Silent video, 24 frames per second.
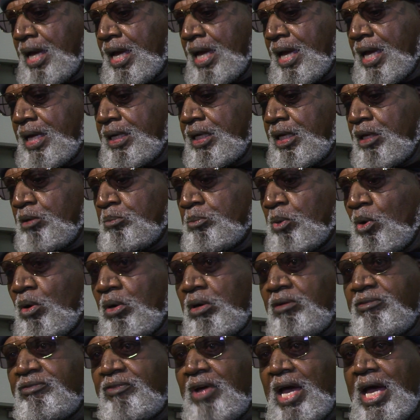and in
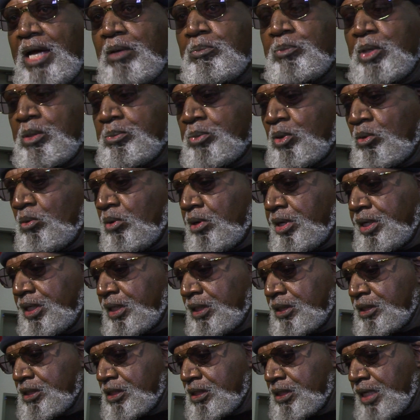point of fact, people were
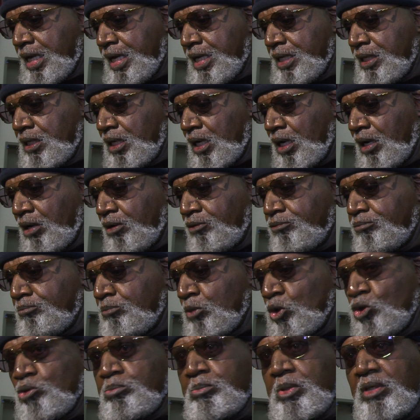in a state of
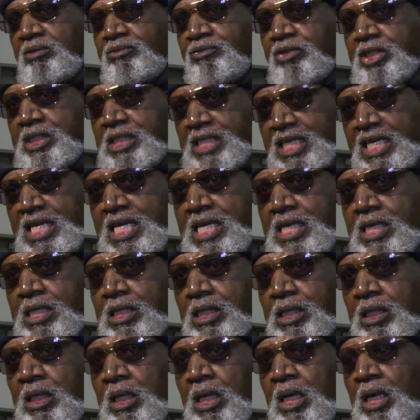movement
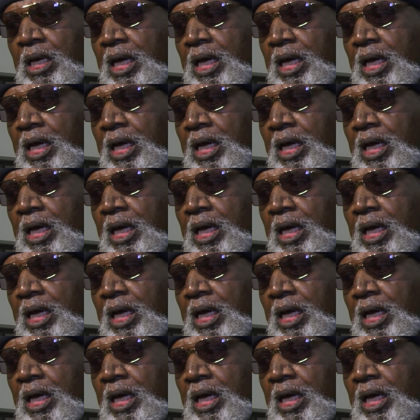fatigue,